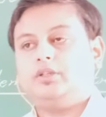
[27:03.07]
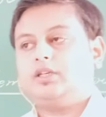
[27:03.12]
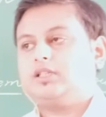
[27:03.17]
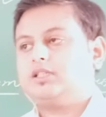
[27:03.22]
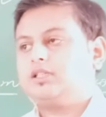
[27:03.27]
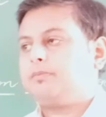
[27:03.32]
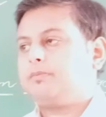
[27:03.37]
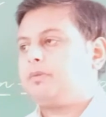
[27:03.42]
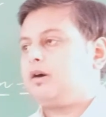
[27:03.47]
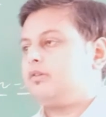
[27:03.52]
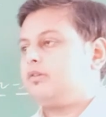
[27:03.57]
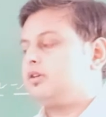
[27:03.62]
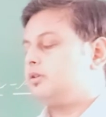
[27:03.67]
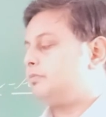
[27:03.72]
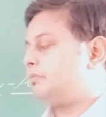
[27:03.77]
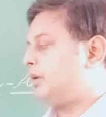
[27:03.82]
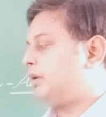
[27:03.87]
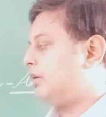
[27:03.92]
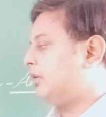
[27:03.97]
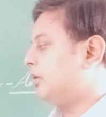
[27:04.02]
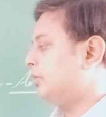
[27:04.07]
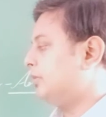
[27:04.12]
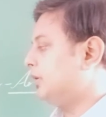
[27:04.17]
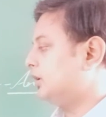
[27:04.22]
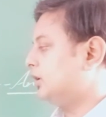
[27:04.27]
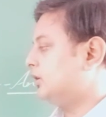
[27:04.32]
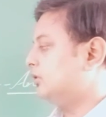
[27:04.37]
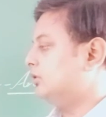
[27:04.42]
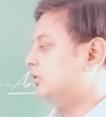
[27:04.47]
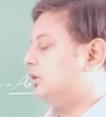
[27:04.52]
There is a power
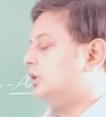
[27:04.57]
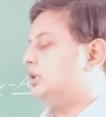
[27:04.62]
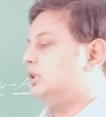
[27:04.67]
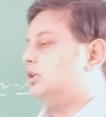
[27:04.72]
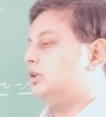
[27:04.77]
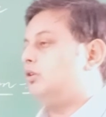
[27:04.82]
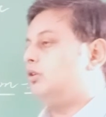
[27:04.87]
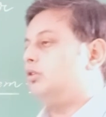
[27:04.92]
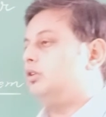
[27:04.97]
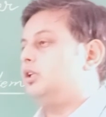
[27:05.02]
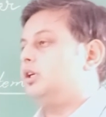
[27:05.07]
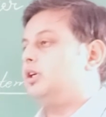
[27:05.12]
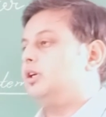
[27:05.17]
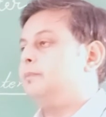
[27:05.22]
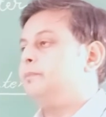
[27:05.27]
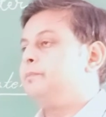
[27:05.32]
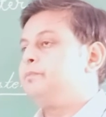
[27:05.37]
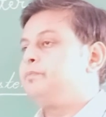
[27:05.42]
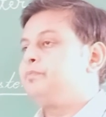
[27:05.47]
button on the